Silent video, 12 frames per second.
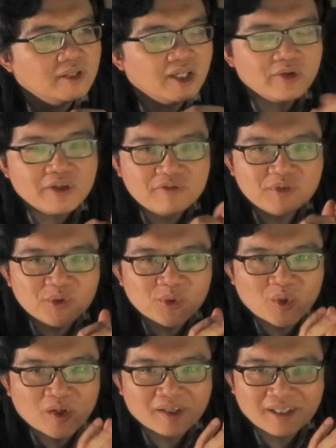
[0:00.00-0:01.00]
Now, if you
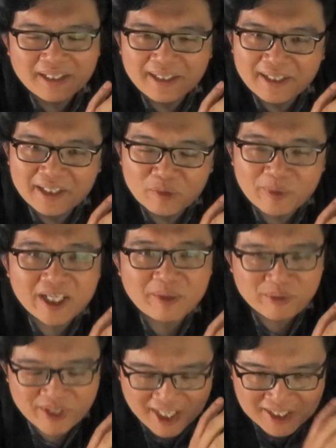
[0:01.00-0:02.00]
are a little bit
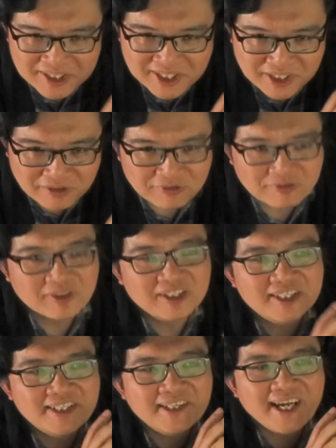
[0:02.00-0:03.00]
apprehensive,
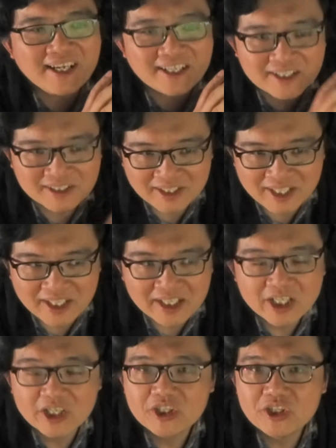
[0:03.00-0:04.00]
technically,
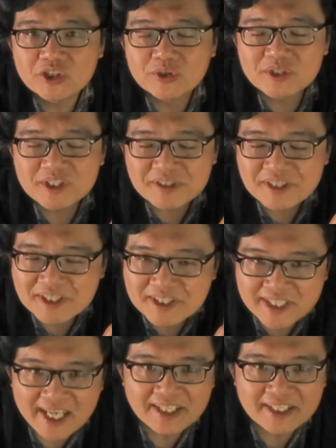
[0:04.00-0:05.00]
you could just
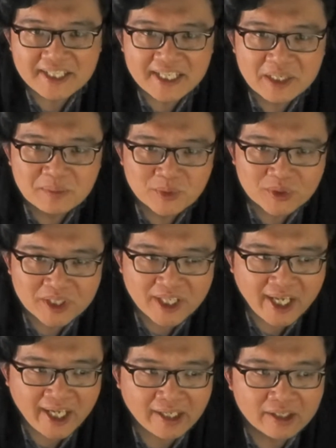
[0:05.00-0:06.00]
set the input
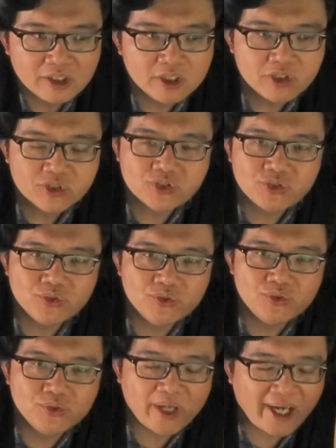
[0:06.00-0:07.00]
gain
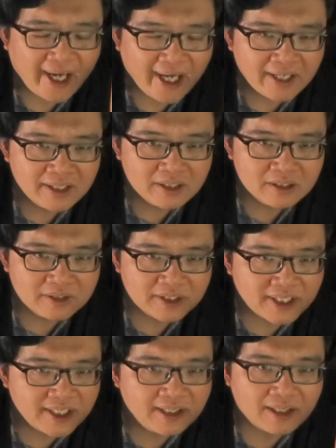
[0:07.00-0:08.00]
to handle
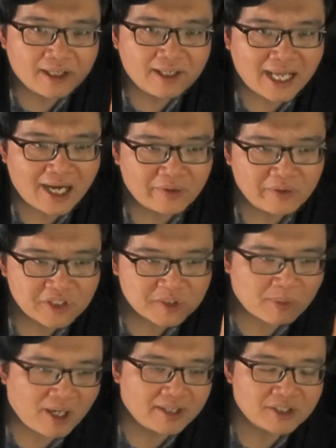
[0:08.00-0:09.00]
the loudest
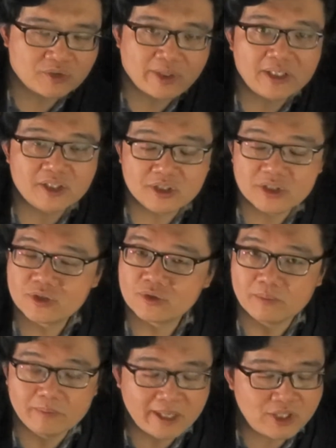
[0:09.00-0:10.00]
parts, right? Just
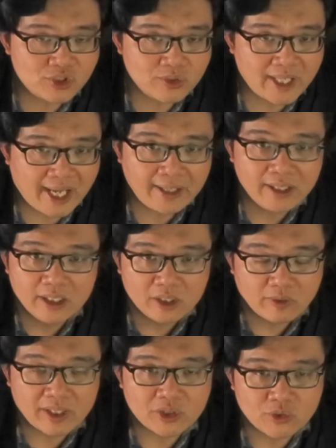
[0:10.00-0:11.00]
to ensure that,
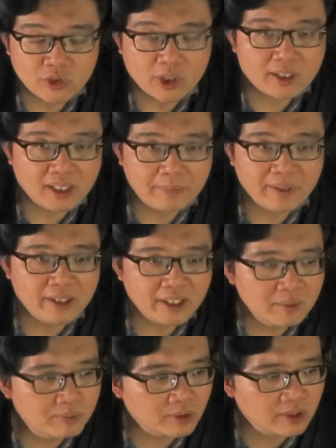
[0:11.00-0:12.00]
right, you're not clipping the
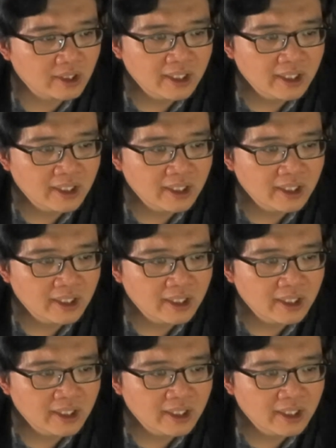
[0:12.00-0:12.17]
input,